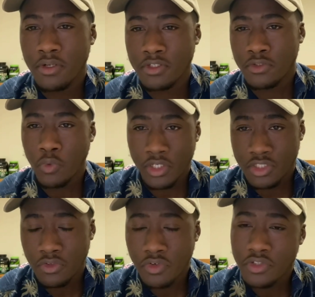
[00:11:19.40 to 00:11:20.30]

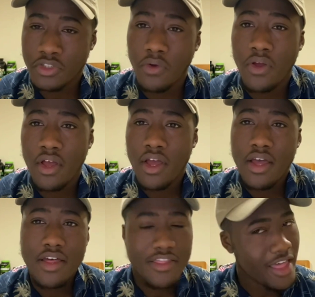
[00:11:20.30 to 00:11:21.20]
Quicksilver. So
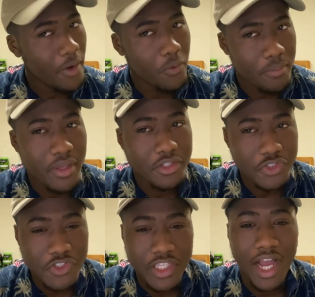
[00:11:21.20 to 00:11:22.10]
that will be
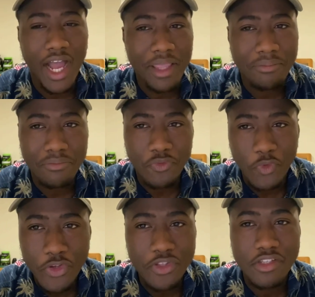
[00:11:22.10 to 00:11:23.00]
interesting. I am
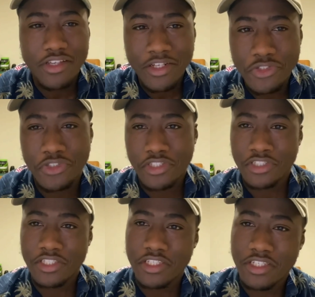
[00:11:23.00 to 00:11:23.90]
really interested
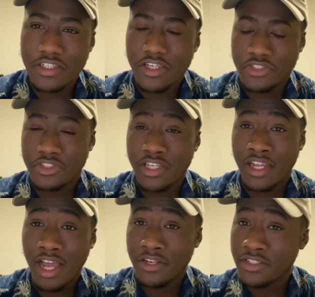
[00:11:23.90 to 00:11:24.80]
in
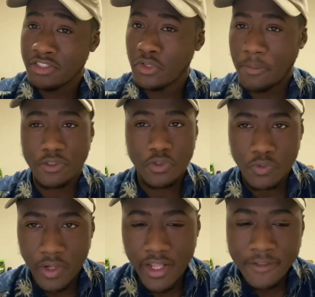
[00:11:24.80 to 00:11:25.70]
how these 2 episodes
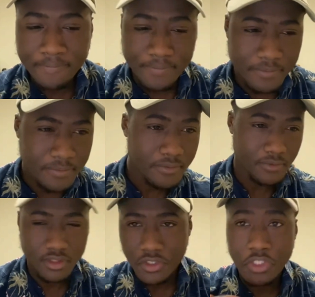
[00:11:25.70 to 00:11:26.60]
will end.
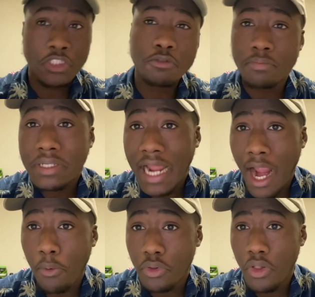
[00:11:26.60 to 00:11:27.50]
They're supposed to be an
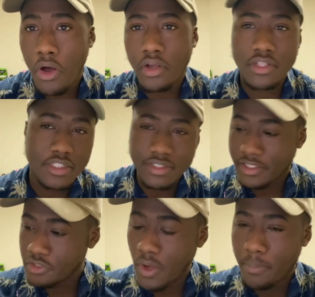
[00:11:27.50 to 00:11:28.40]
hour long, these next
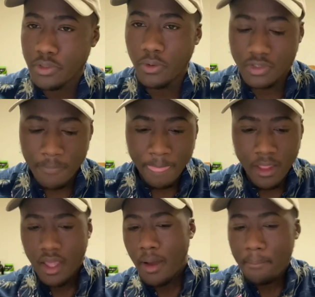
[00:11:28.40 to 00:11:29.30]
2 episodes.
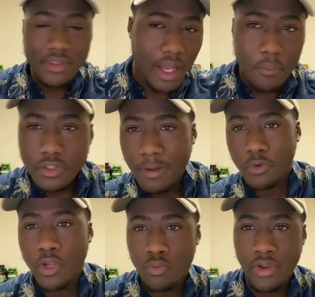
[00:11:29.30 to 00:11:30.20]
But that was my
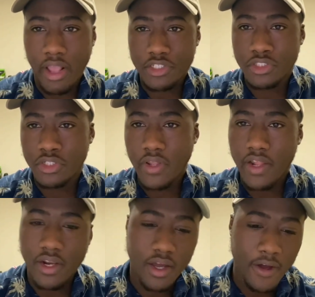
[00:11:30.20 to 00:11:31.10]
quick reaction to that.
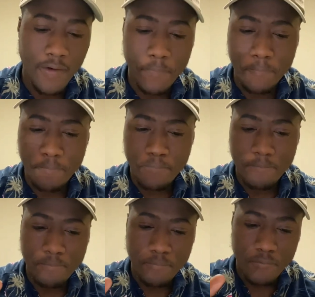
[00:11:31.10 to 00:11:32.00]

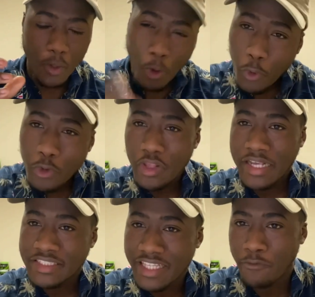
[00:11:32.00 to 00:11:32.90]
Who do you guys
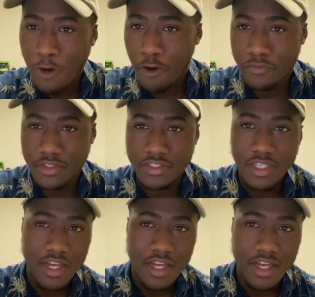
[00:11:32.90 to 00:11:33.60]
think Ralph is?